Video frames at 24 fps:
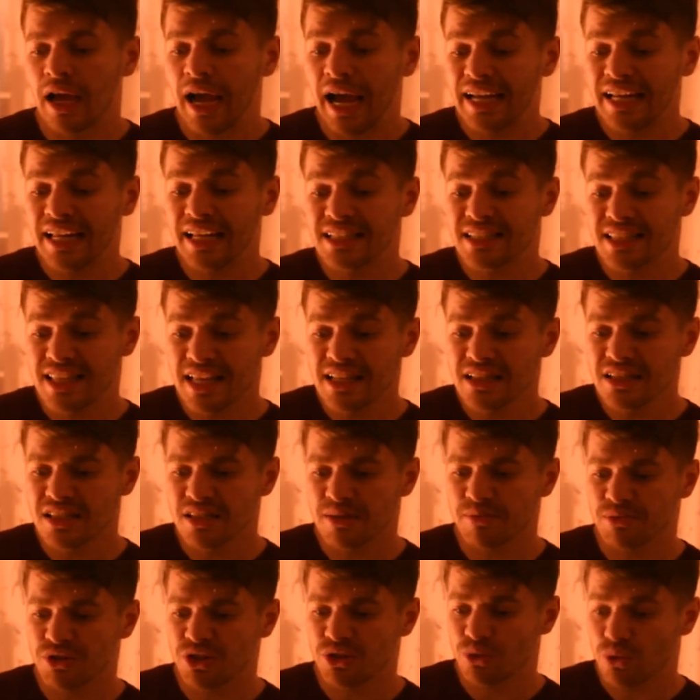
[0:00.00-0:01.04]
"And he sends
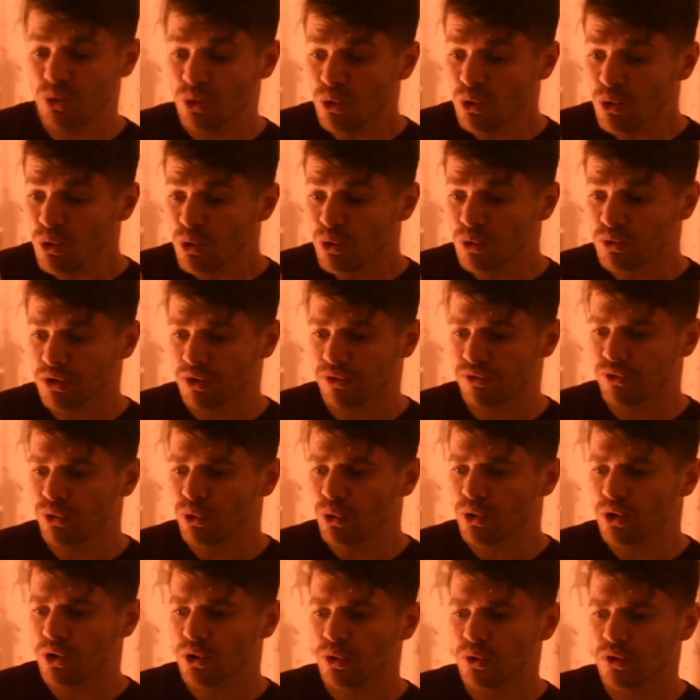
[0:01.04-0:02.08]
them to all the
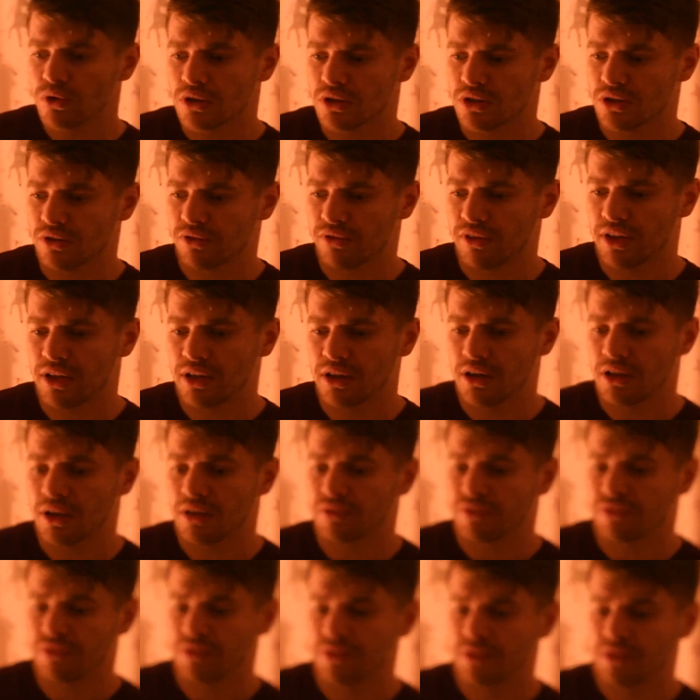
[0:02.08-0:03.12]
four corners of the
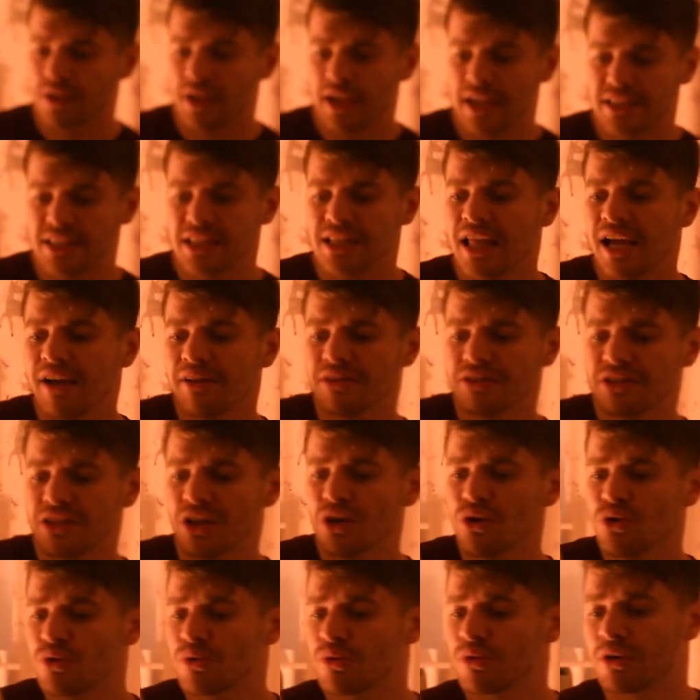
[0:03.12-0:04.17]
earth. Isn't that
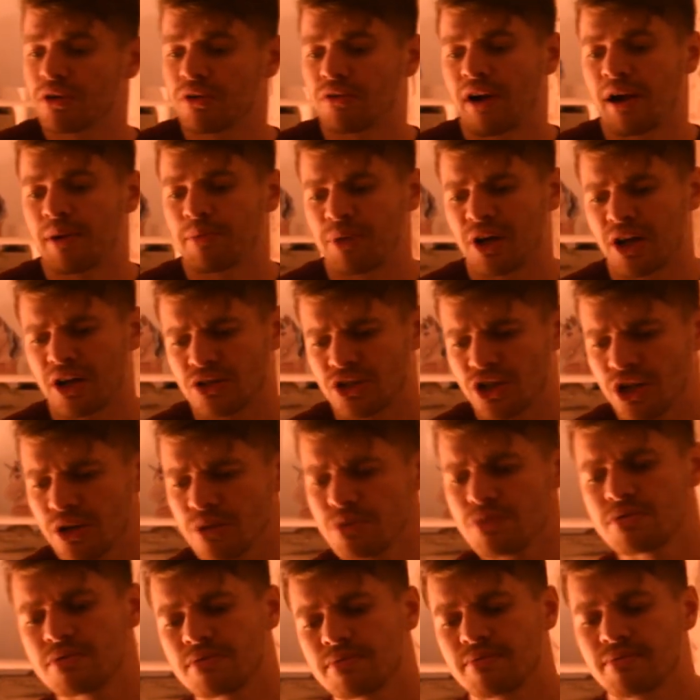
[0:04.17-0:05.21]
so, Grandpa Joe?"